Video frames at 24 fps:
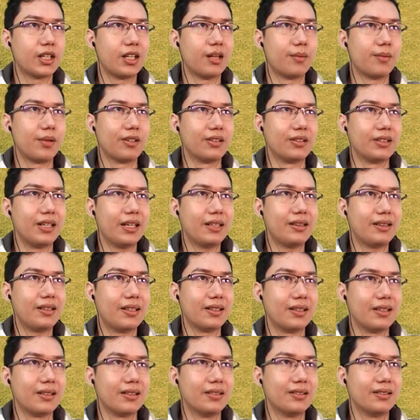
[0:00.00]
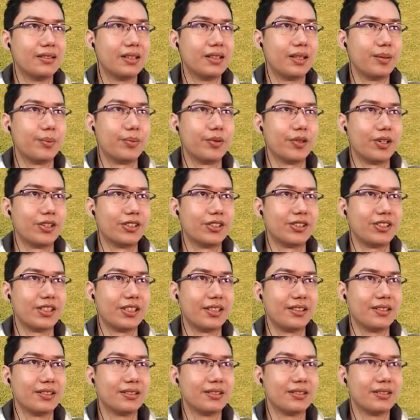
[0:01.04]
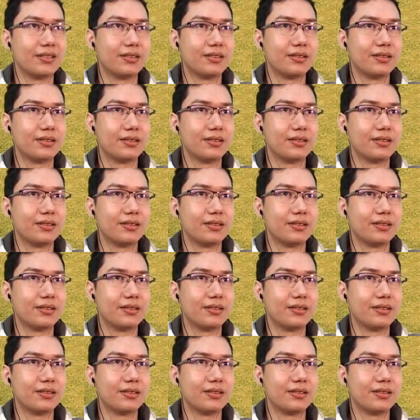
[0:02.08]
Come on, get the, the bronze in.